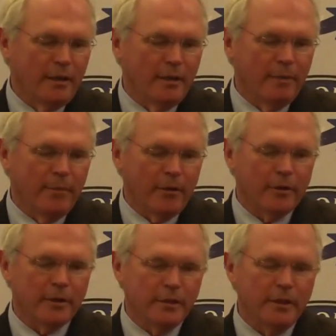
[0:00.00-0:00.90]

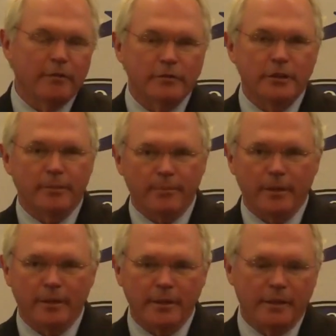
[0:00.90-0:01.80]
American leadership
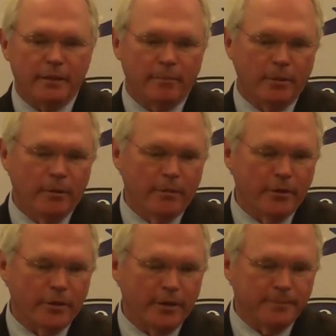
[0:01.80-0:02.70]
in
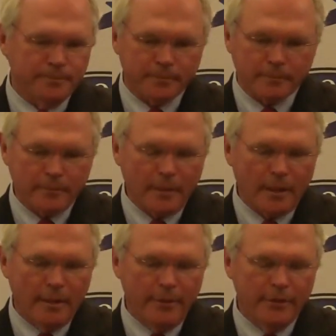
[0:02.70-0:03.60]
diplomacy.
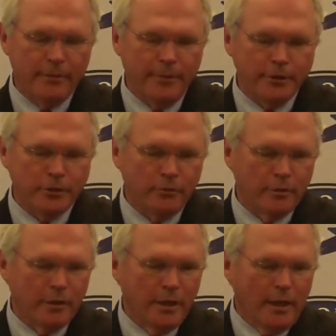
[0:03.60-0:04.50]
I mean, to be sure,